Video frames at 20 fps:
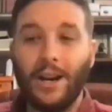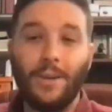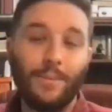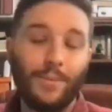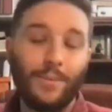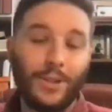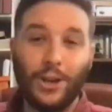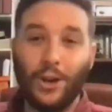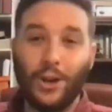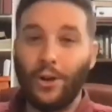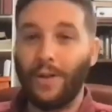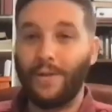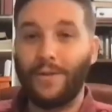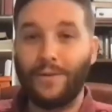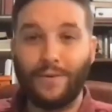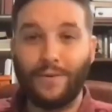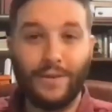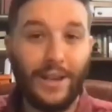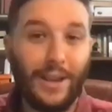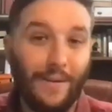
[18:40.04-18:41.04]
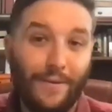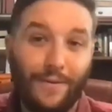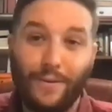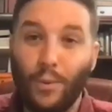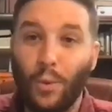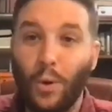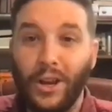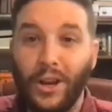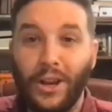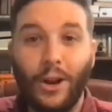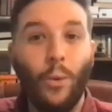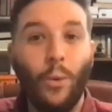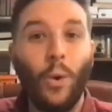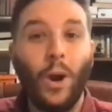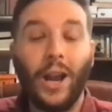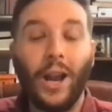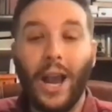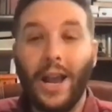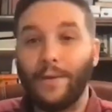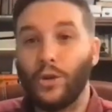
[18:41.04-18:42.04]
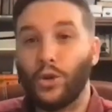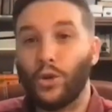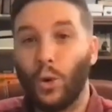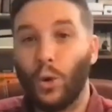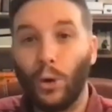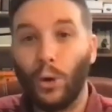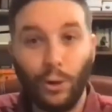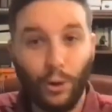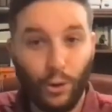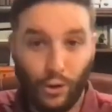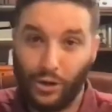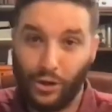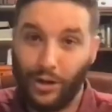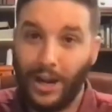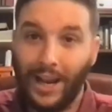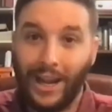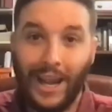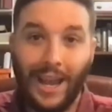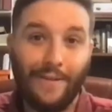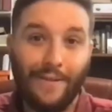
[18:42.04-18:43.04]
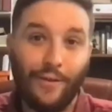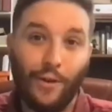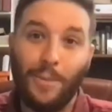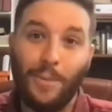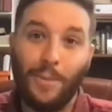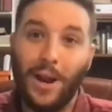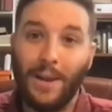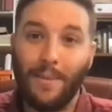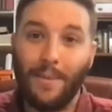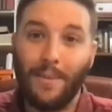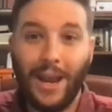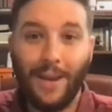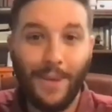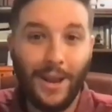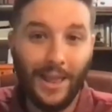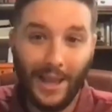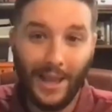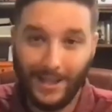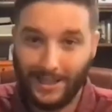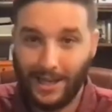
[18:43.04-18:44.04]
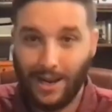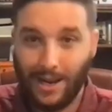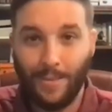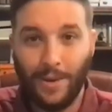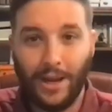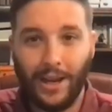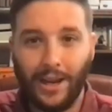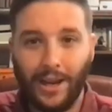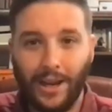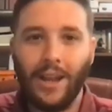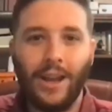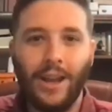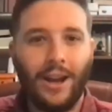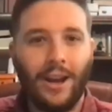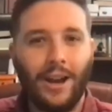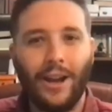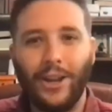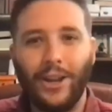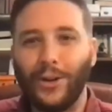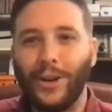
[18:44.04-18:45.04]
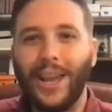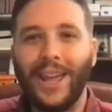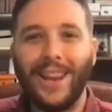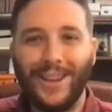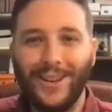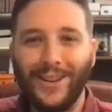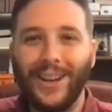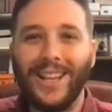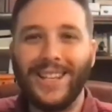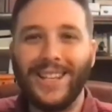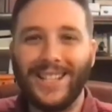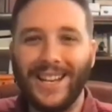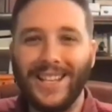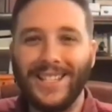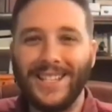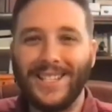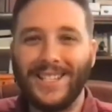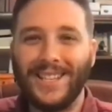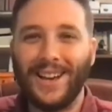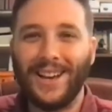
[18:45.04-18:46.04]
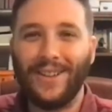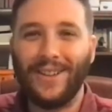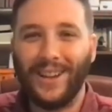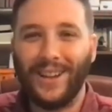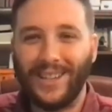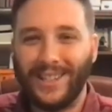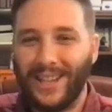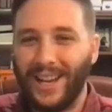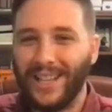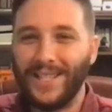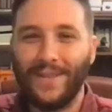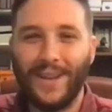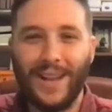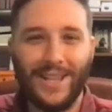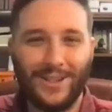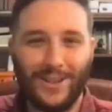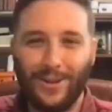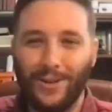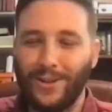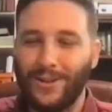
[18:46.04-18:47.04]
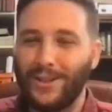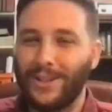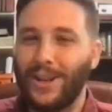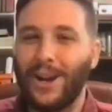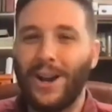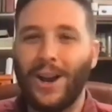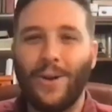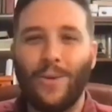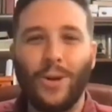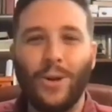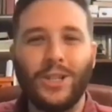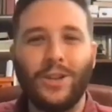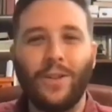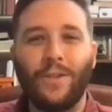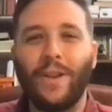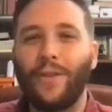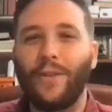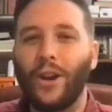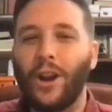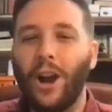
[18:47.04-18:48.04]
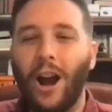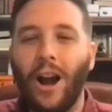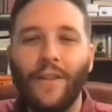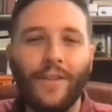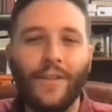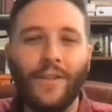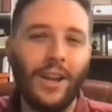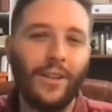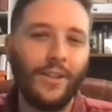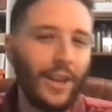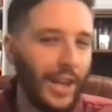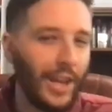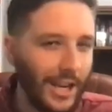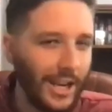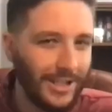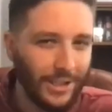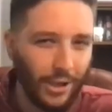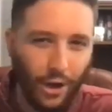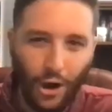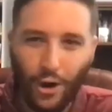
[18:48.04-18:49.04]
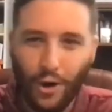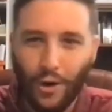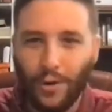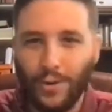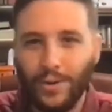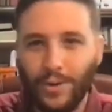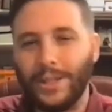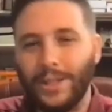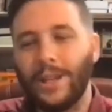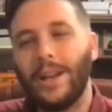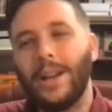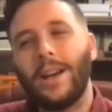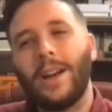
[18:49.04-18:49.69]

So if you know, what kind of stroller should I get for my baby that's coming? You'll get tons of stuff, tons of answers. What's your favorite coffee on the East Coast?